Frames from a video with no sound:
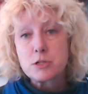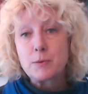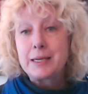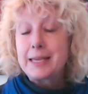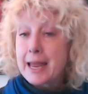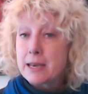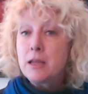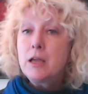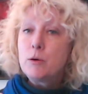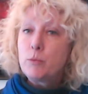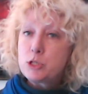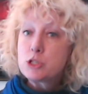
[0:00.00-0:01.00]
So again,
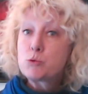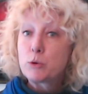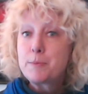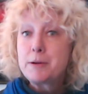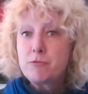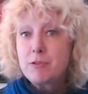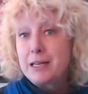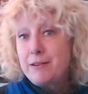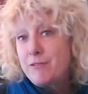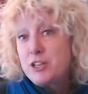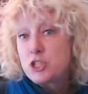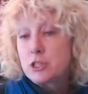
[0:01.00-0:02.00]
we just want to be
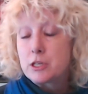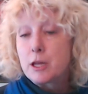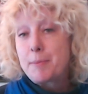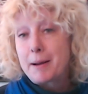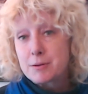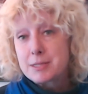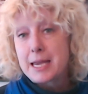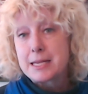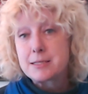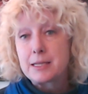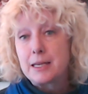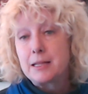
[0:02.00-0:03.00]
really vigilant about
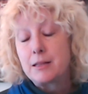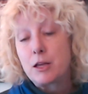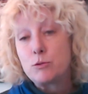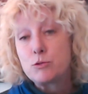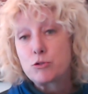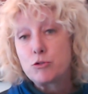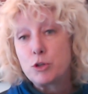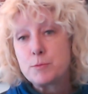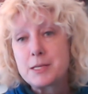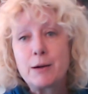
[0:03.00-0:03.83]
testing in those groups.